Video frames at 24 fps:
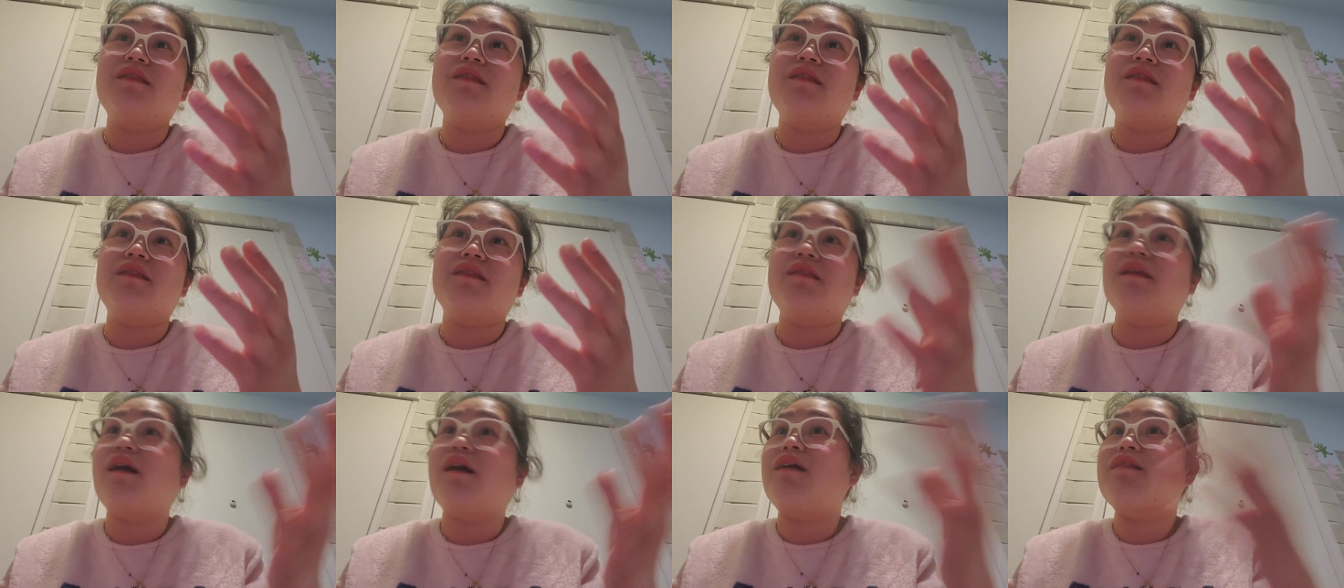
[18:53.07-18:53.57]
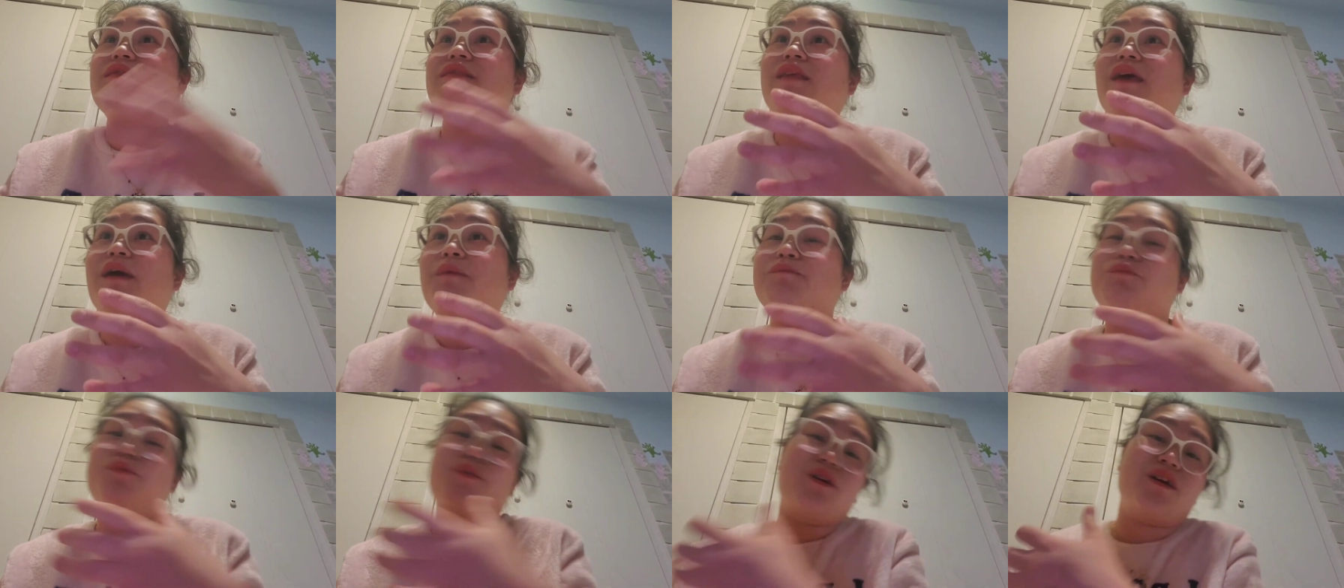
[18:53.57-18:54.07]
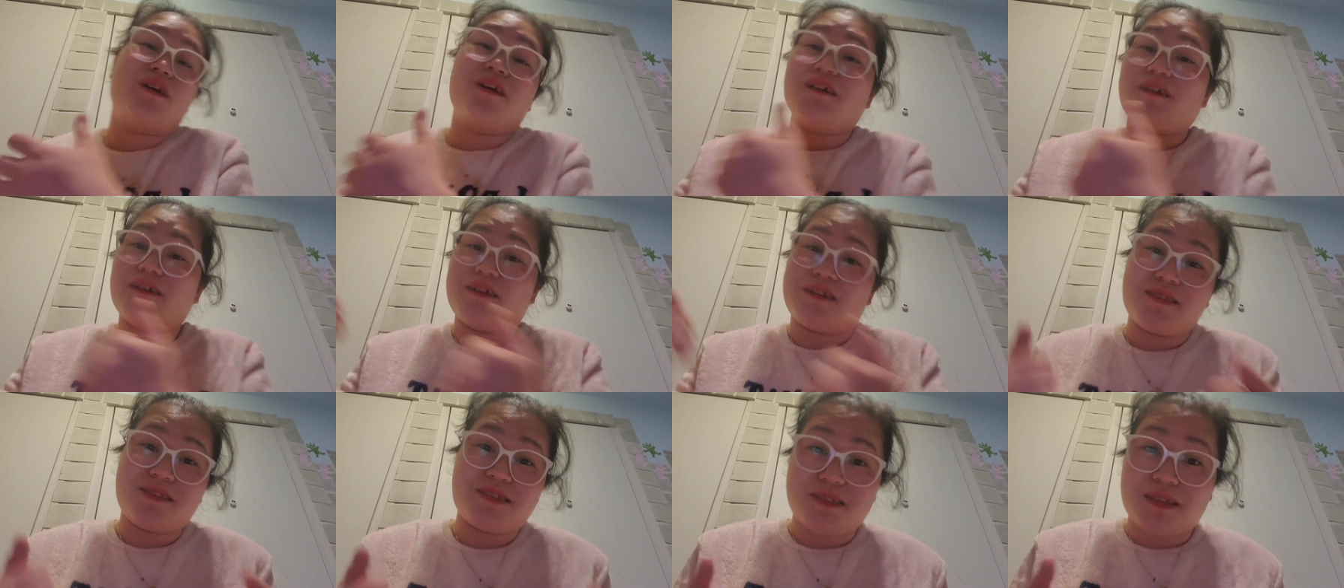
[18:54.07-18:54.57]
not them bringing
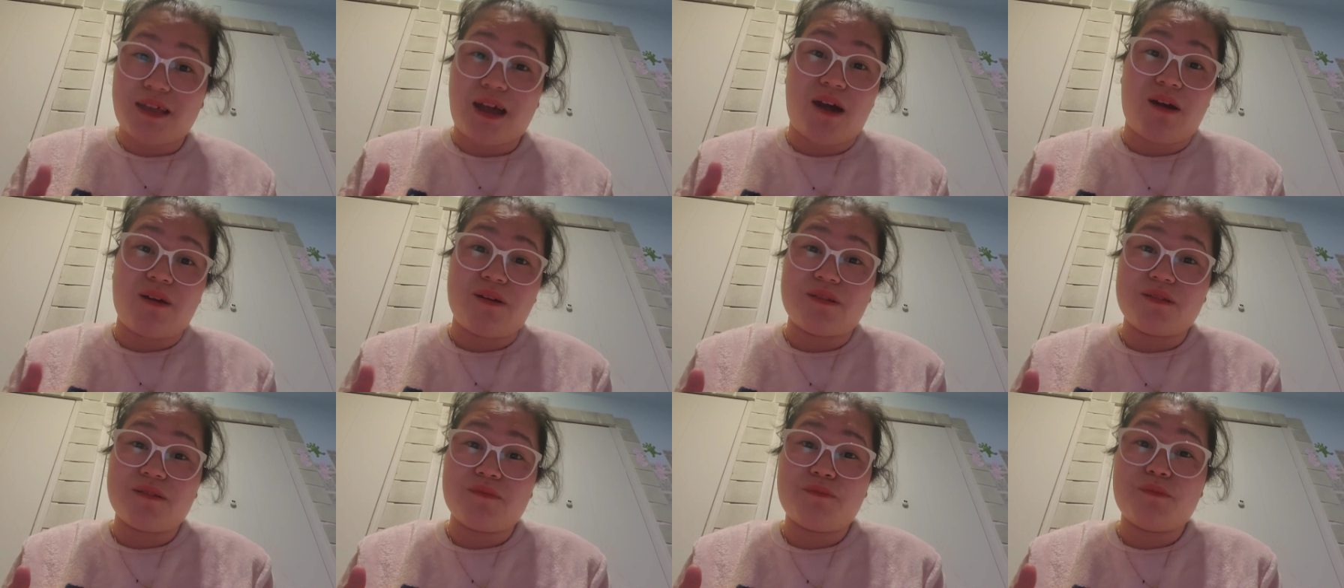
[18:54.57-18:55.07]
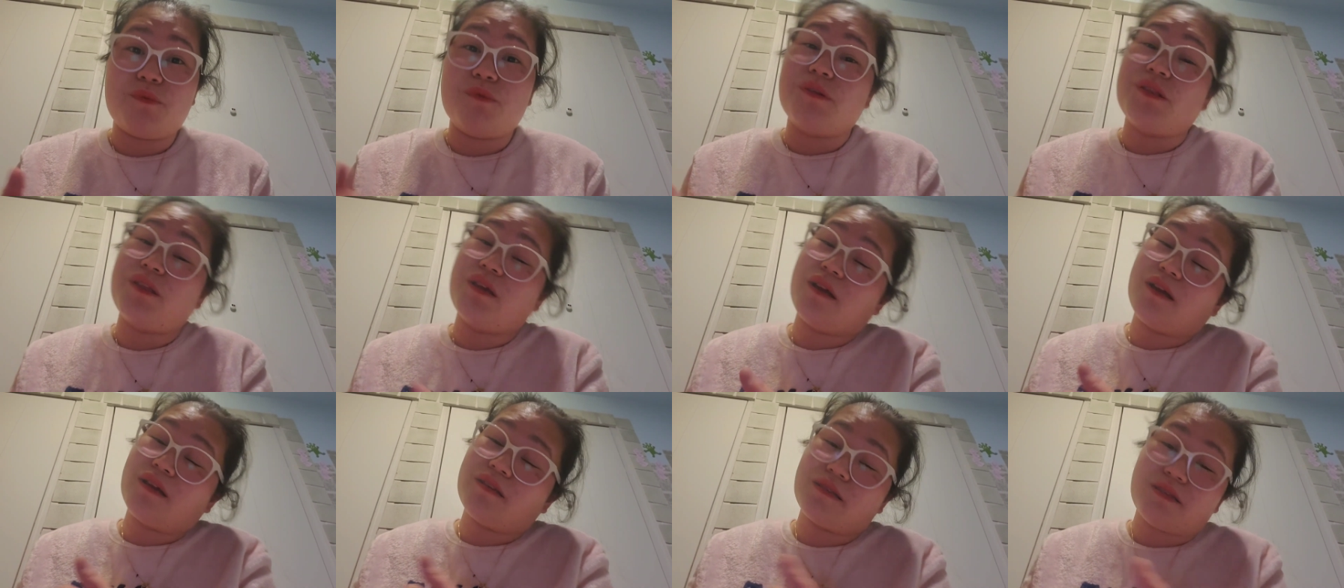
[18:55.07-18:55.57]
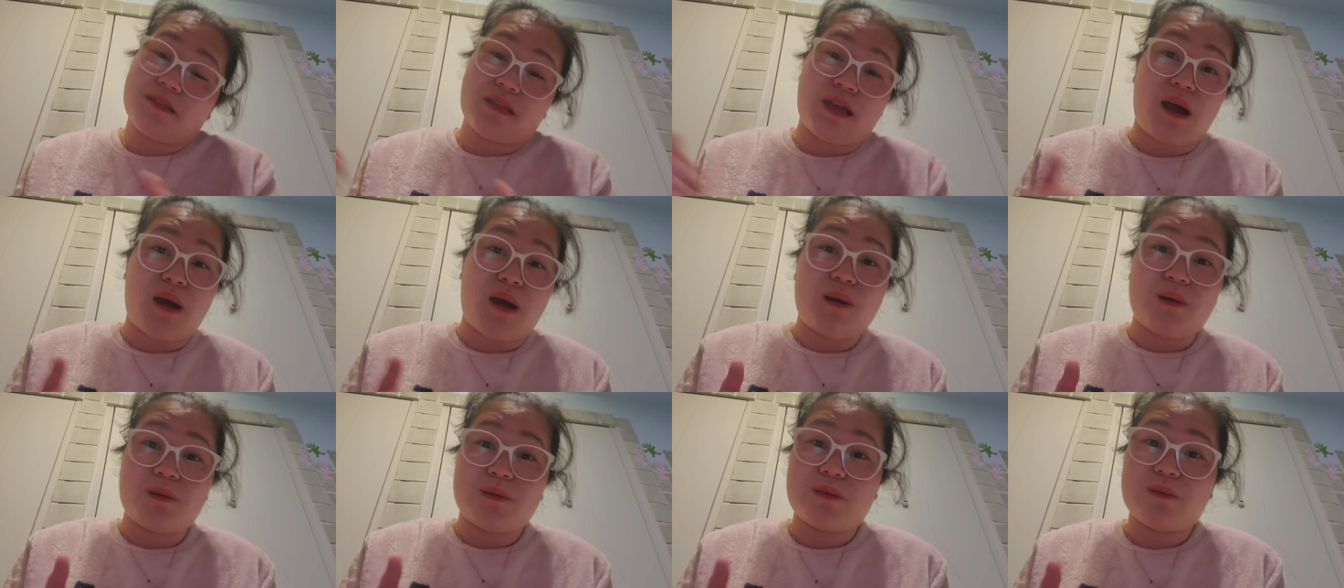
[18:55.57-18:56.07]
us down, pulling us
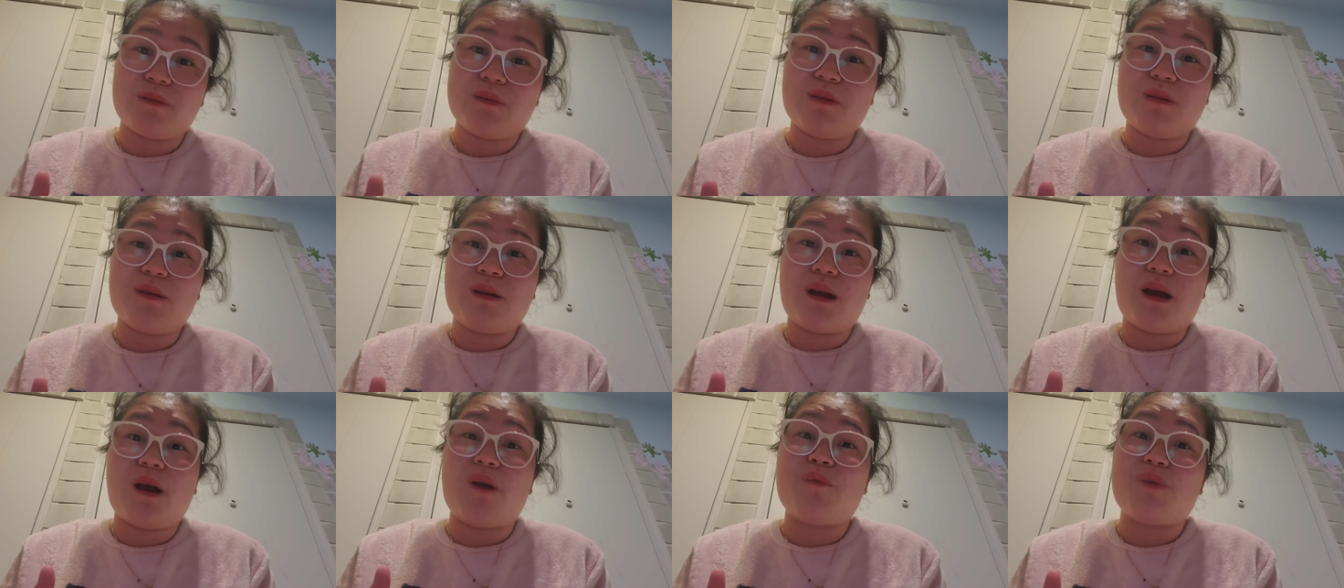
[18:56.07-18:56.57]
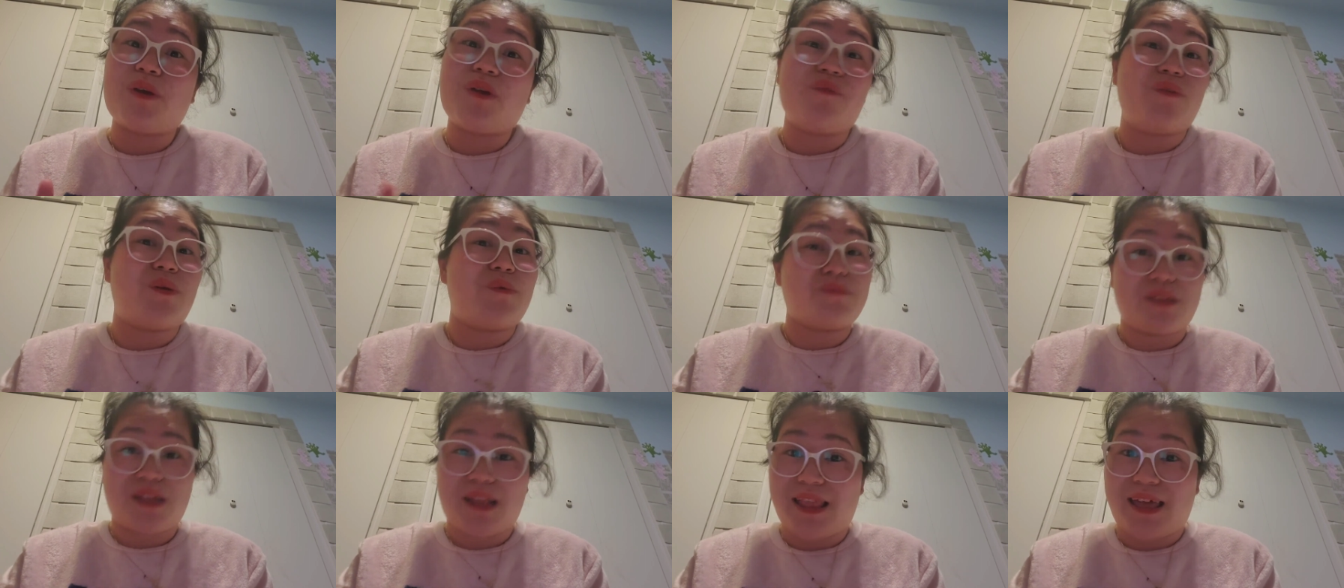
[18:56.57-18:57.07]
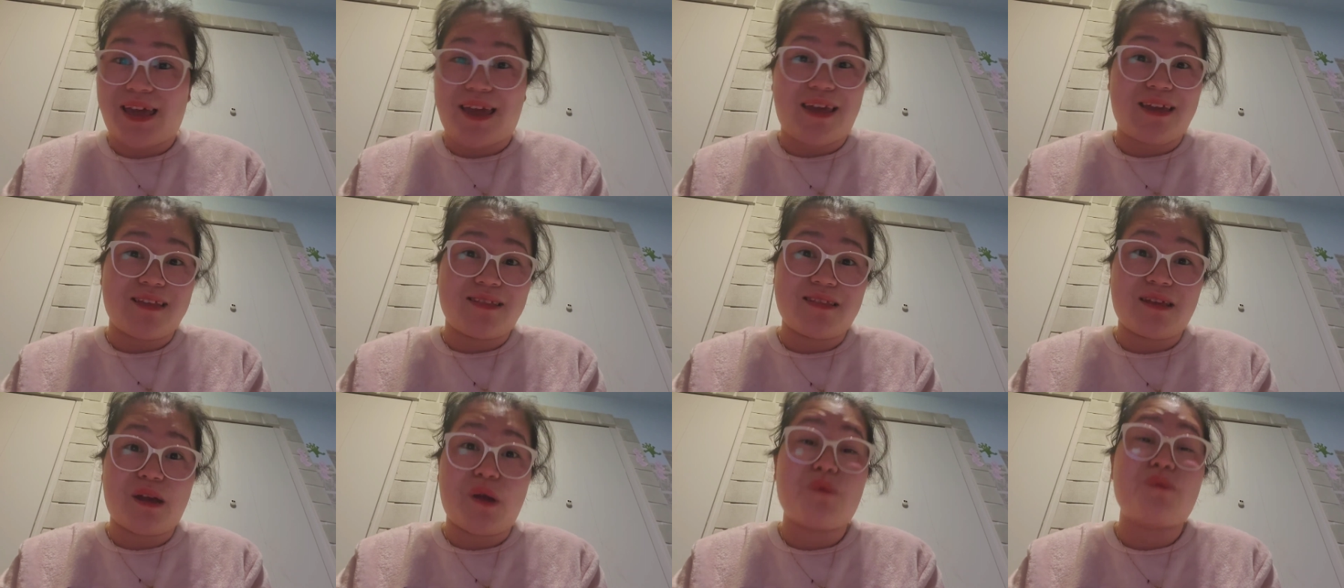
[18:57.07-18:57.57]
down away from the
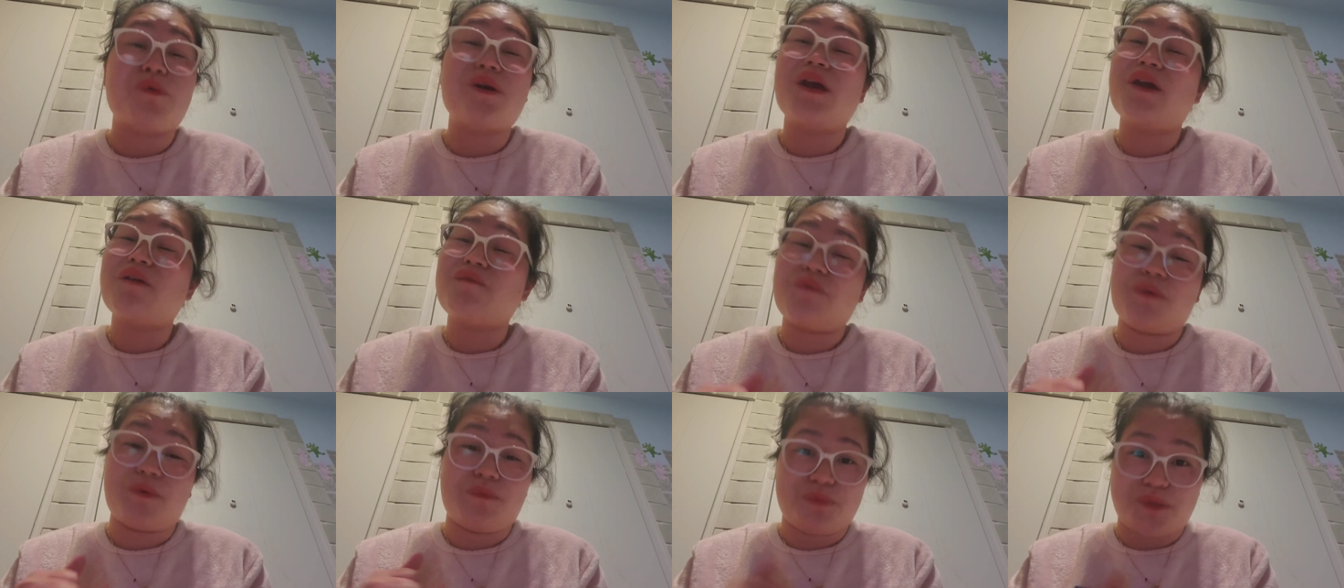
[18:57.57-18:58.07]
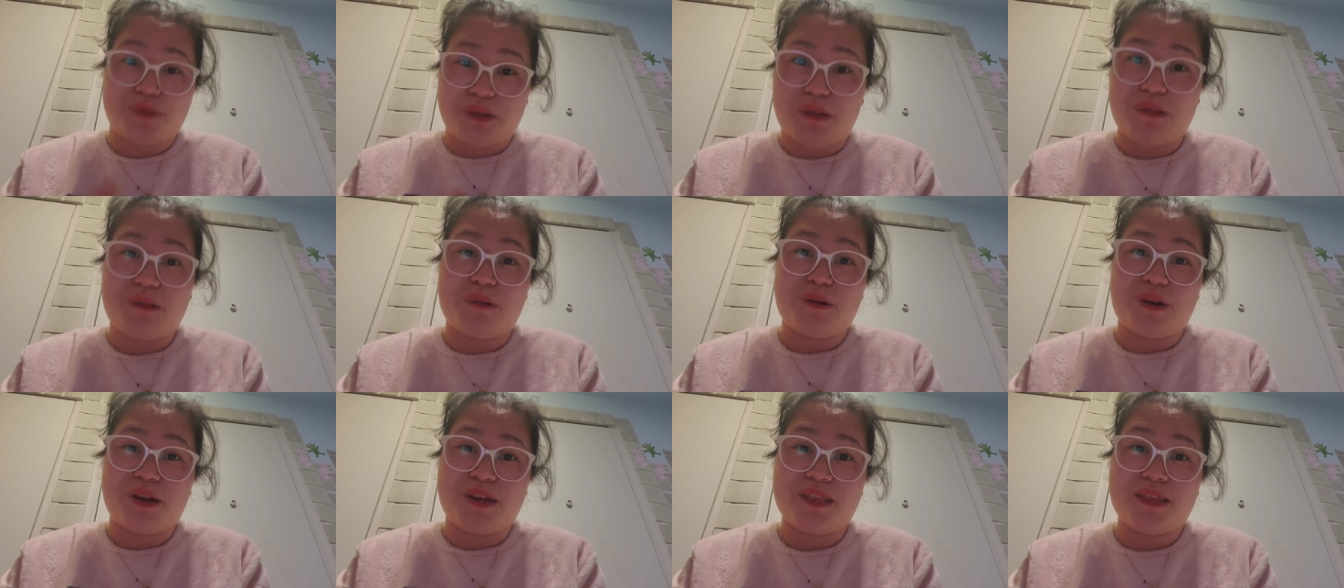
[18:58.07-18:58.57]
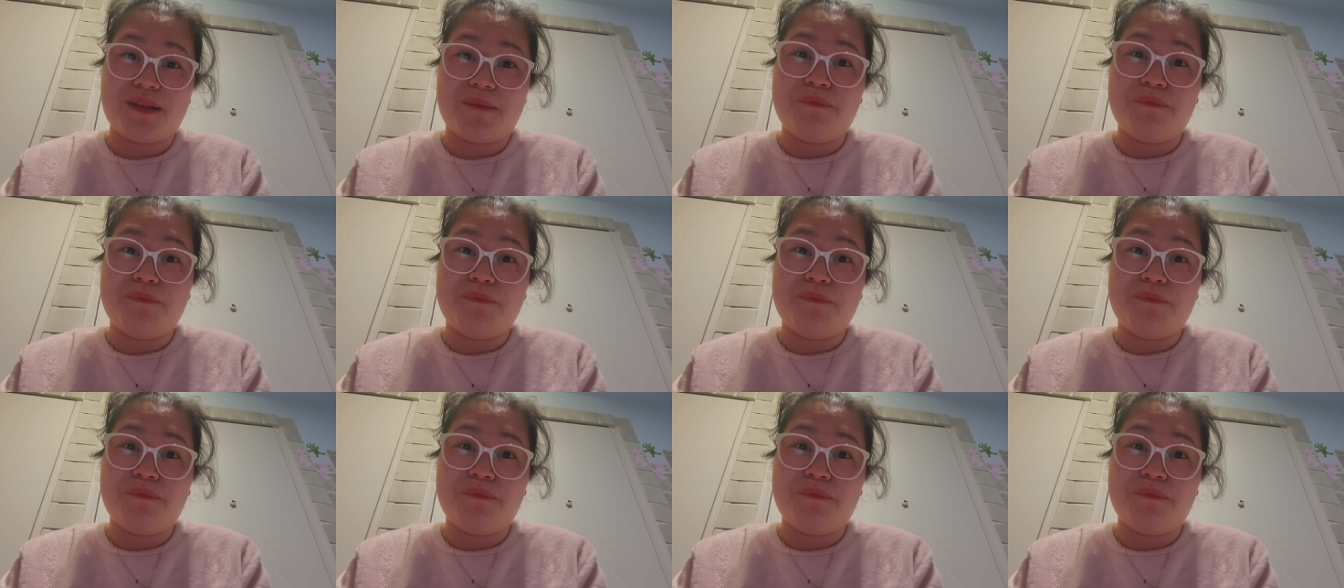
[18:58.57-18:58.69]
light, away from the Lord.